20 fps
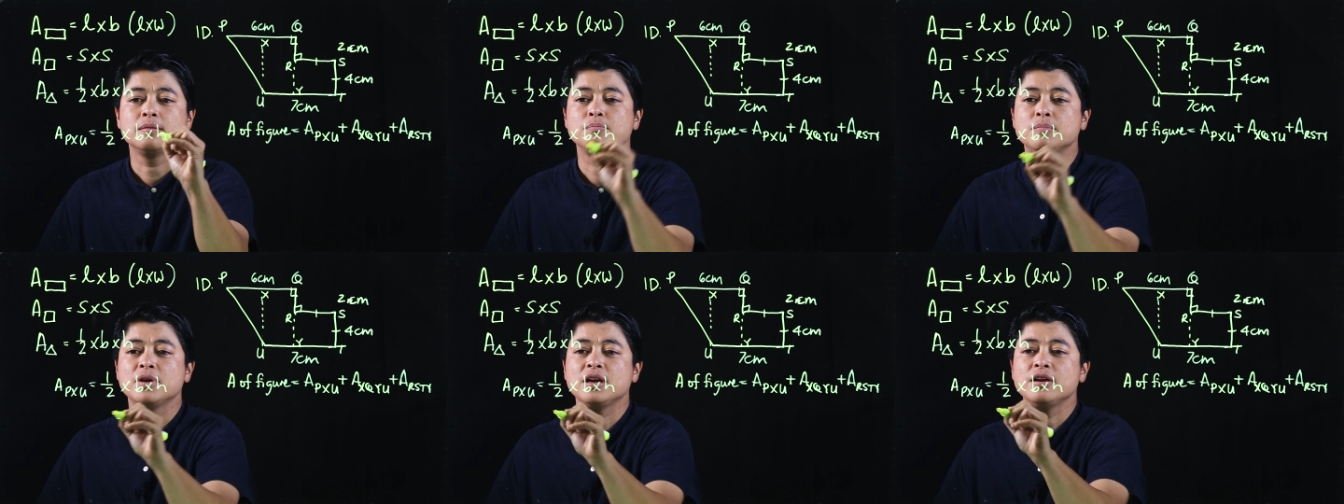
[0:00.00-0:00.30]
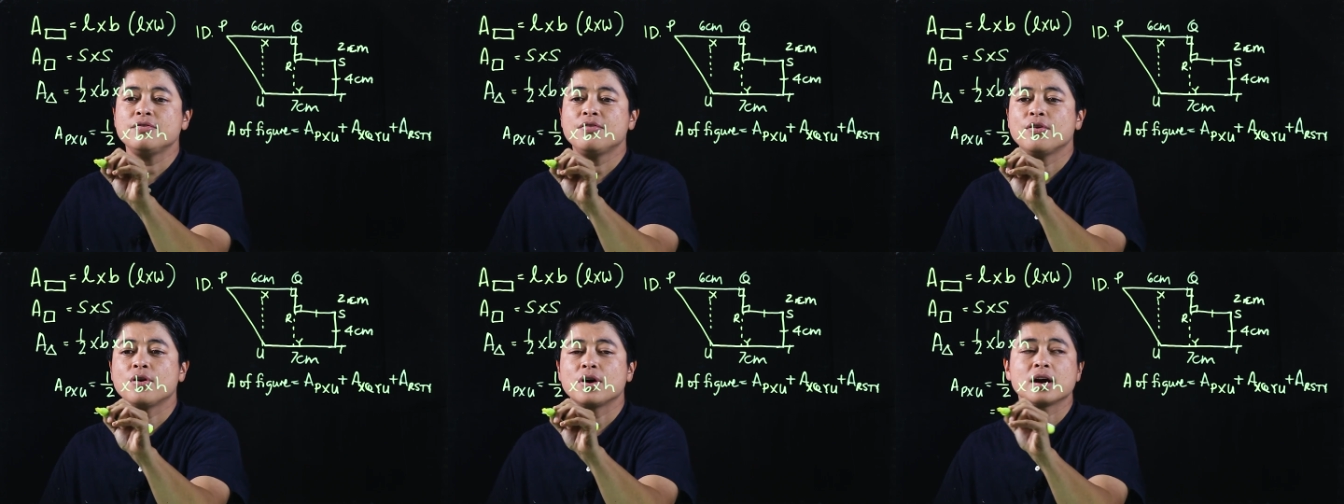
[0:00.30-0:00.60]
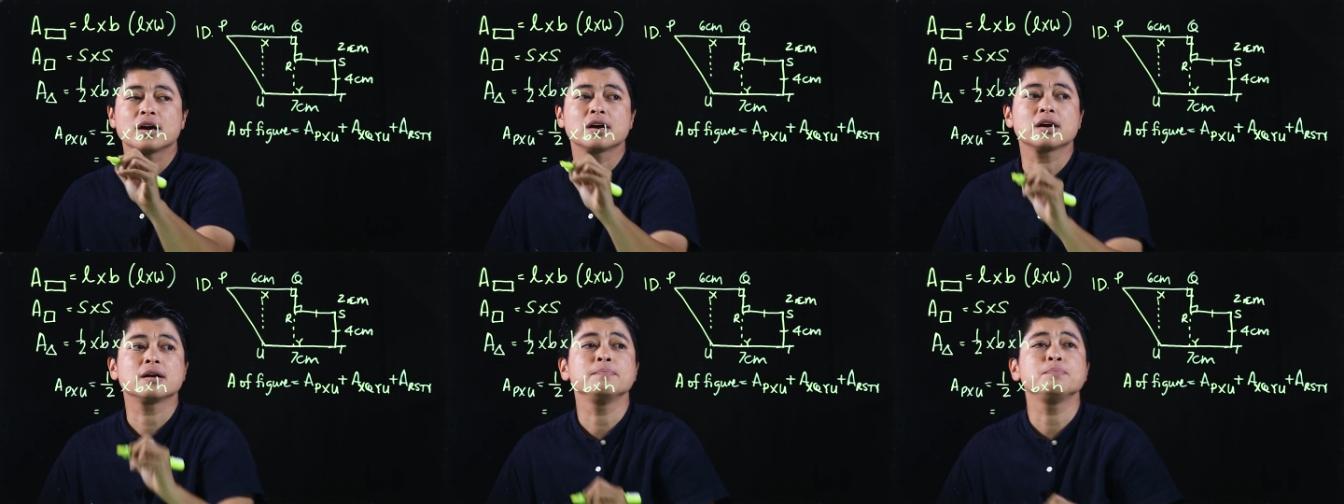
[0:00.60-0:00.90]

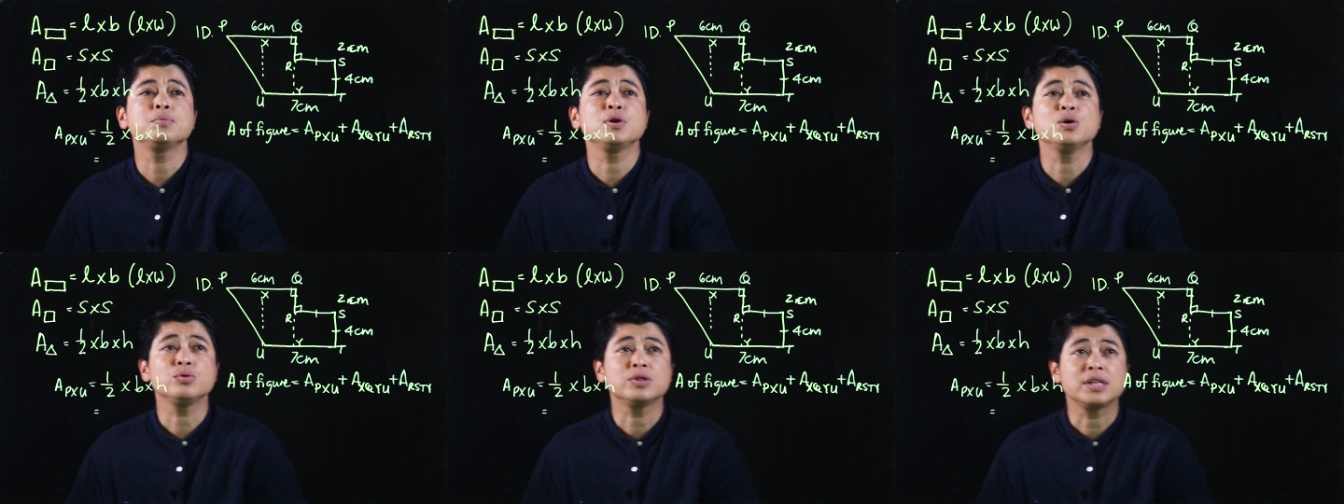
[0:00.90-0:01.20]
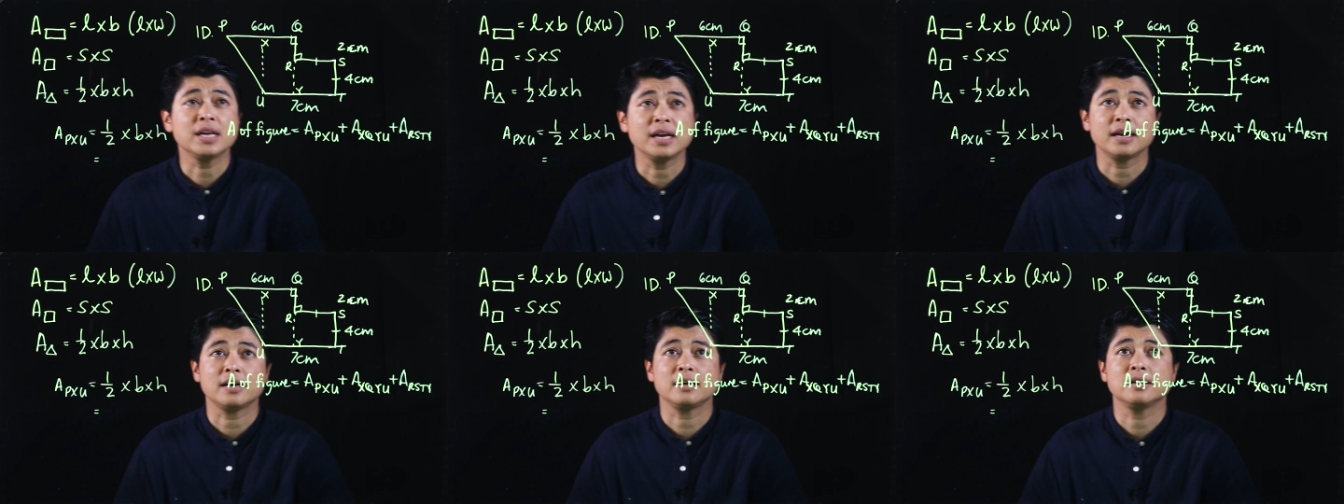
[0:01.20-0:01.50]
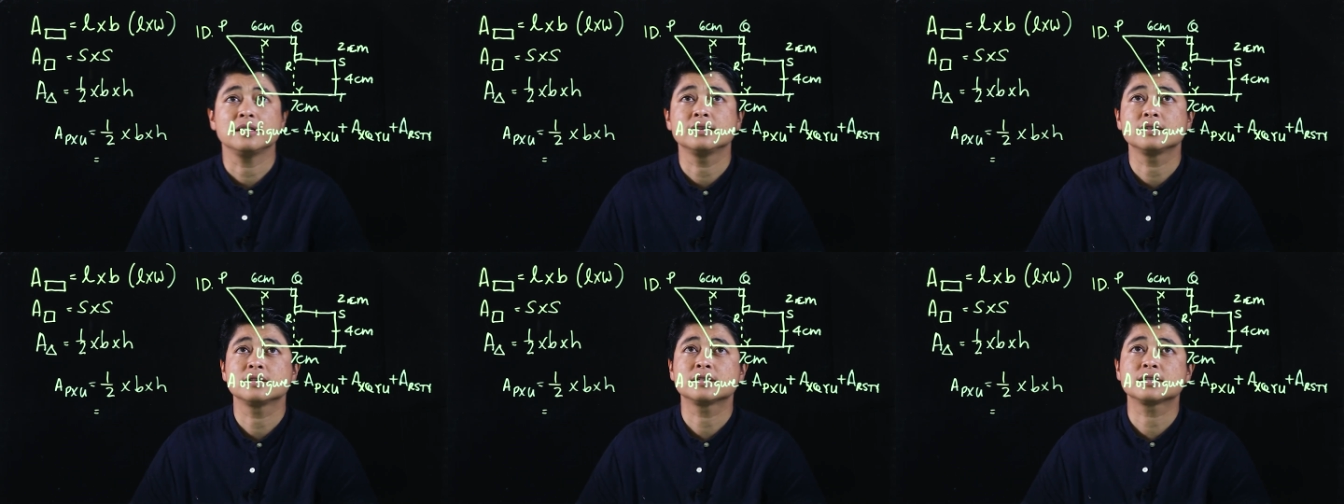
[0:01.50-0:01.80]
before computing.